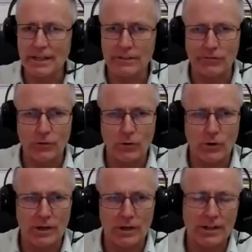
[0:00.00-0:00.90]

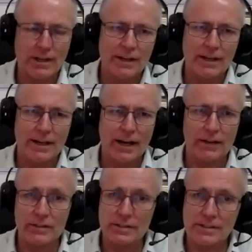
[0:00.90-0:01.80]
for
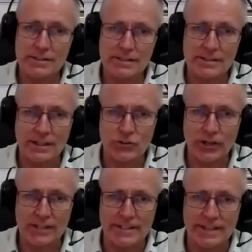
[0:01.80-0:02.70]
others, such
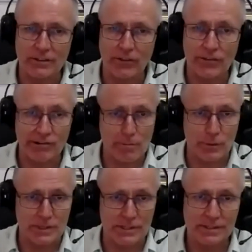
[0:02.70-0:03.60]
as dental
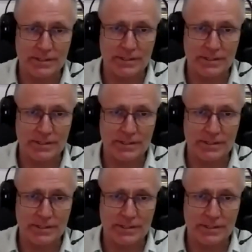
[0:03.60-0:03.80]
therapists,